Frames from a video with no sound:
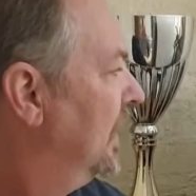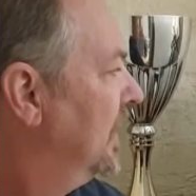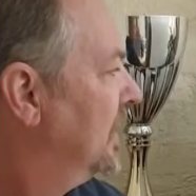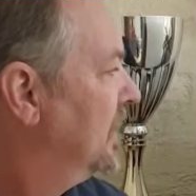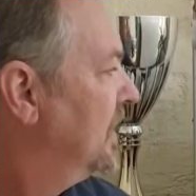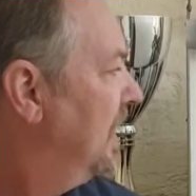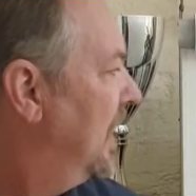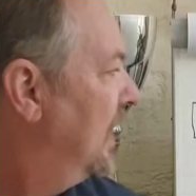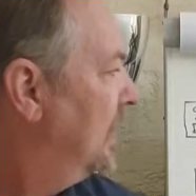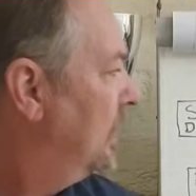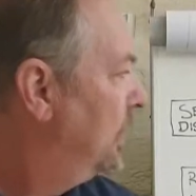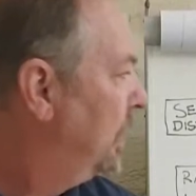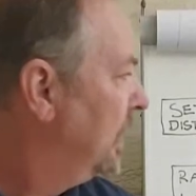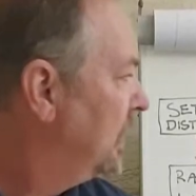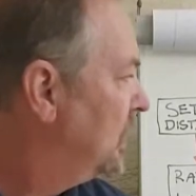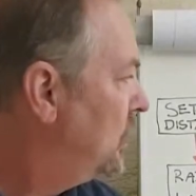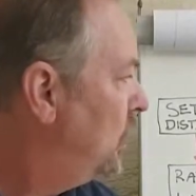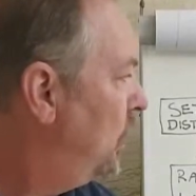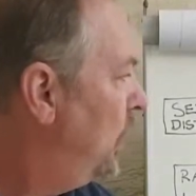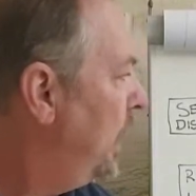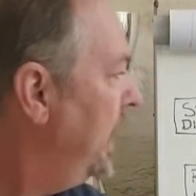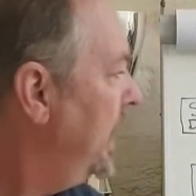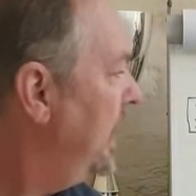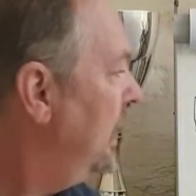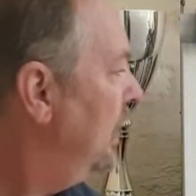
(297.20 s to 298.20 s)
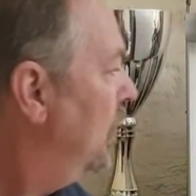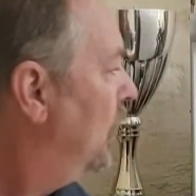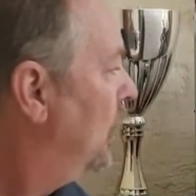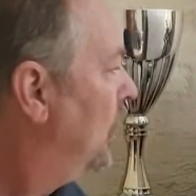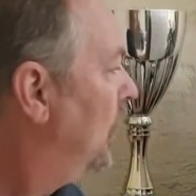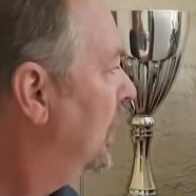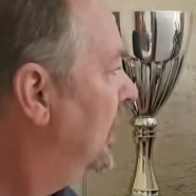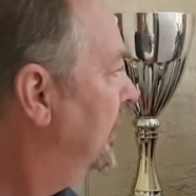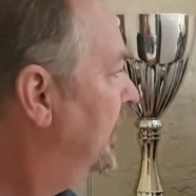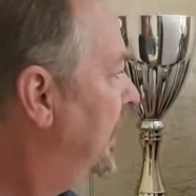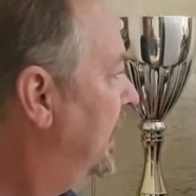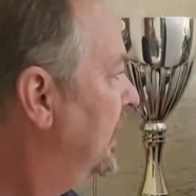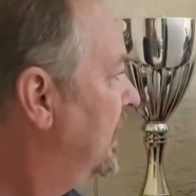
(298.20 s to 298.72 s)
that between all
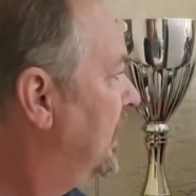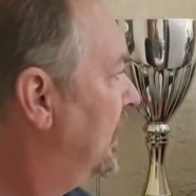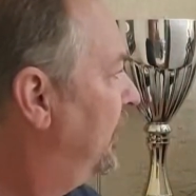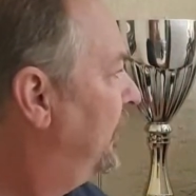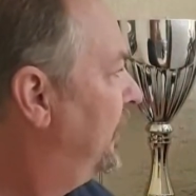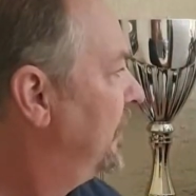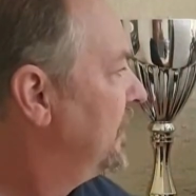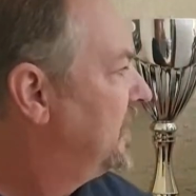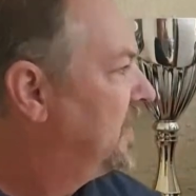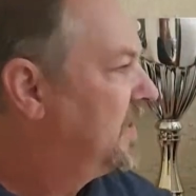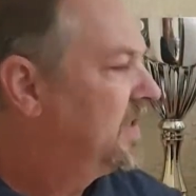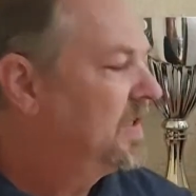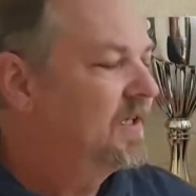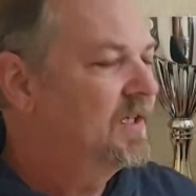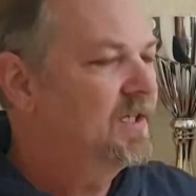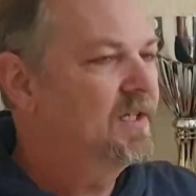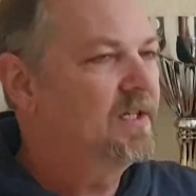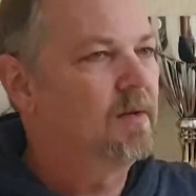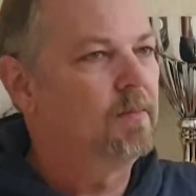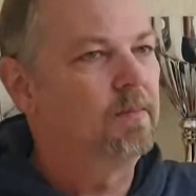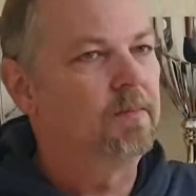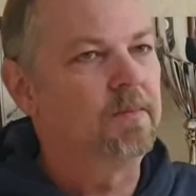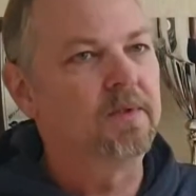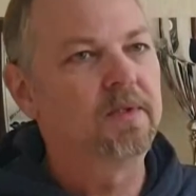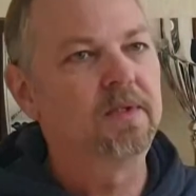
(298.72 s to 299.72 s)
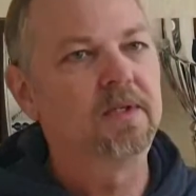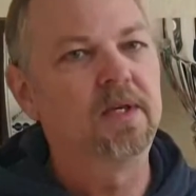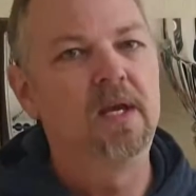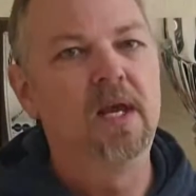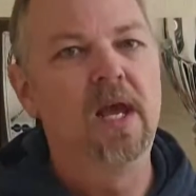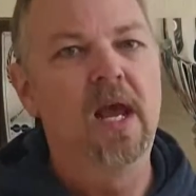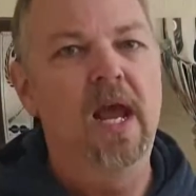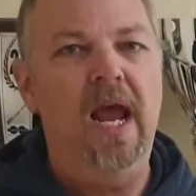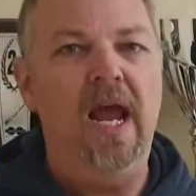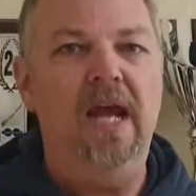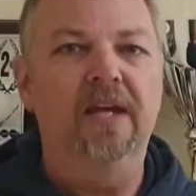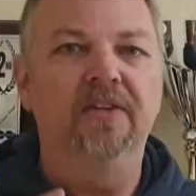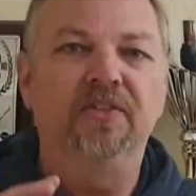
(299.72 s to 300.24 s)
of our different systems,
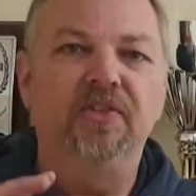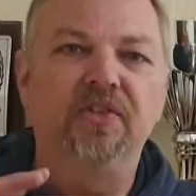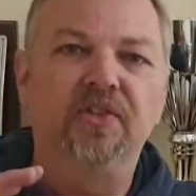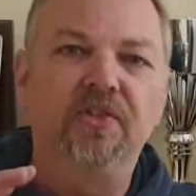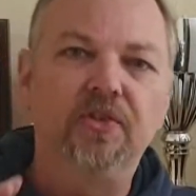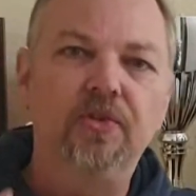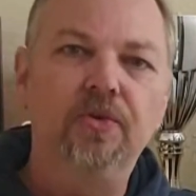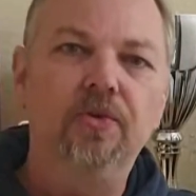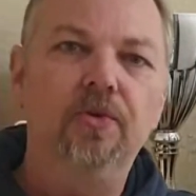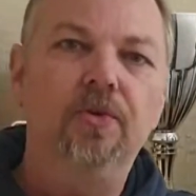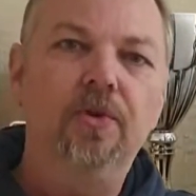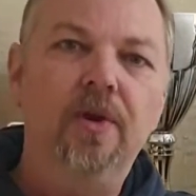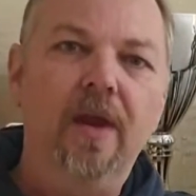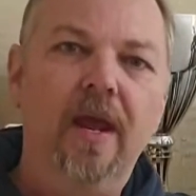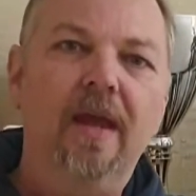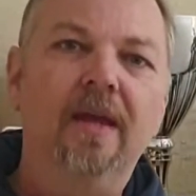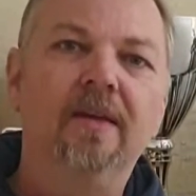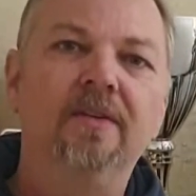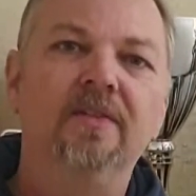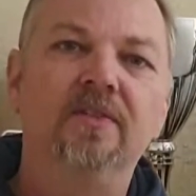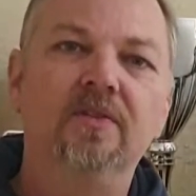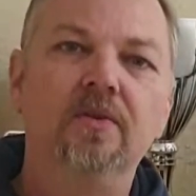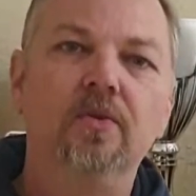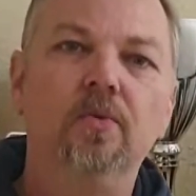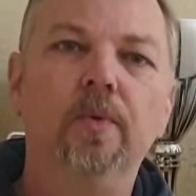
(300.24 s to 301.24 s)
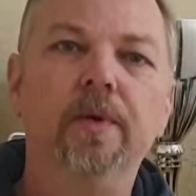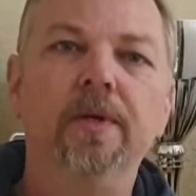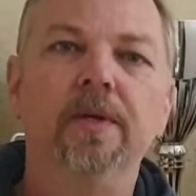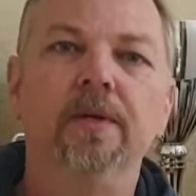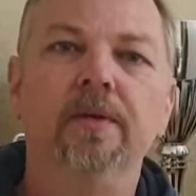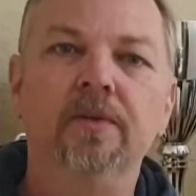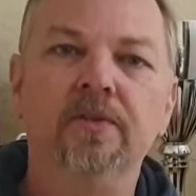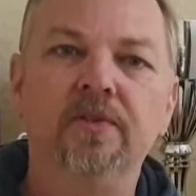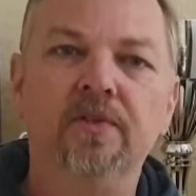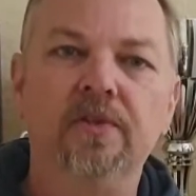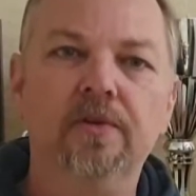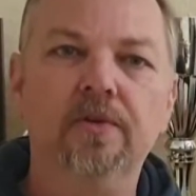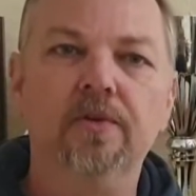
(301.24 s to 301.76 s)
as soon as the
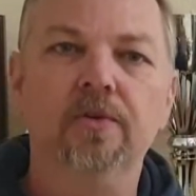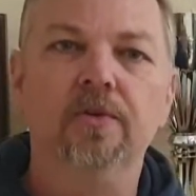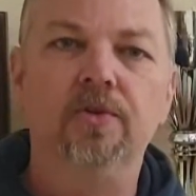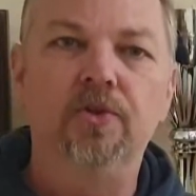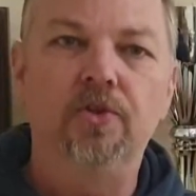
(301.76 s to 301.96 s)
wheels lose